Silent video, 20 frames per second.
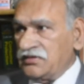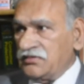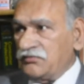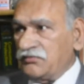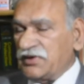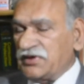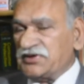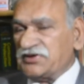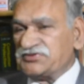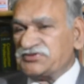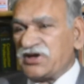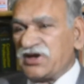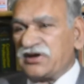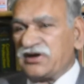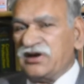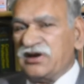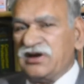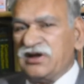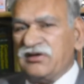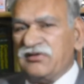But the
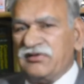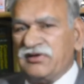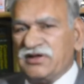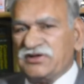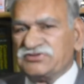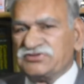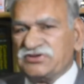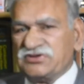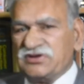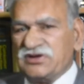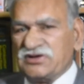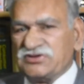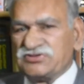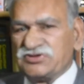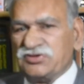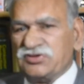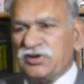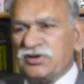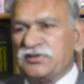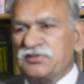secondary evidence does
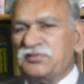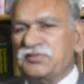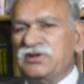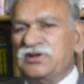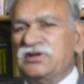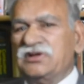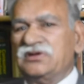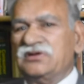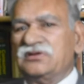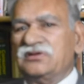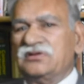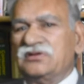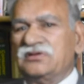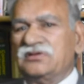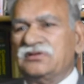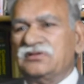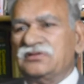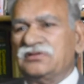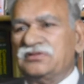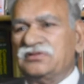not mean
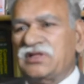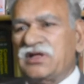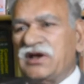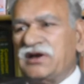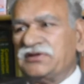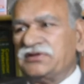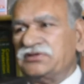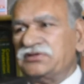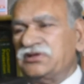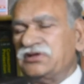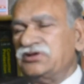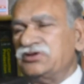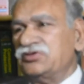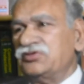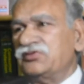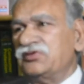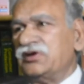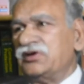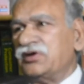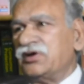that you
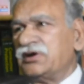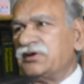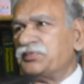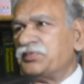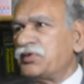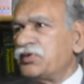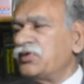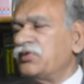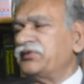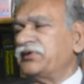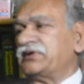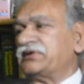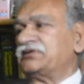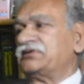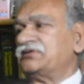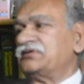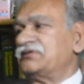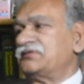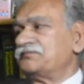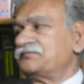will not prove it.
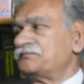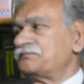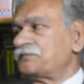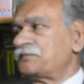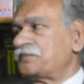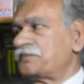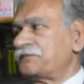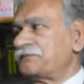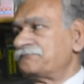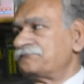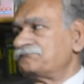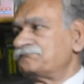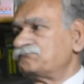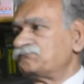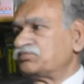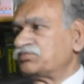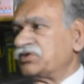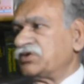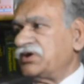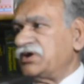
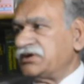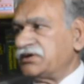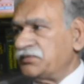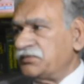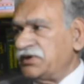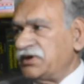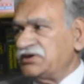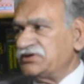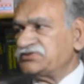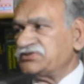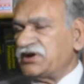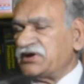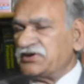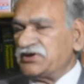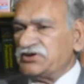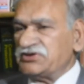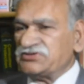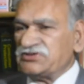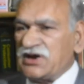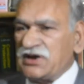It means that
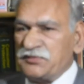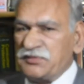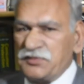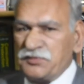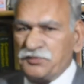it shall be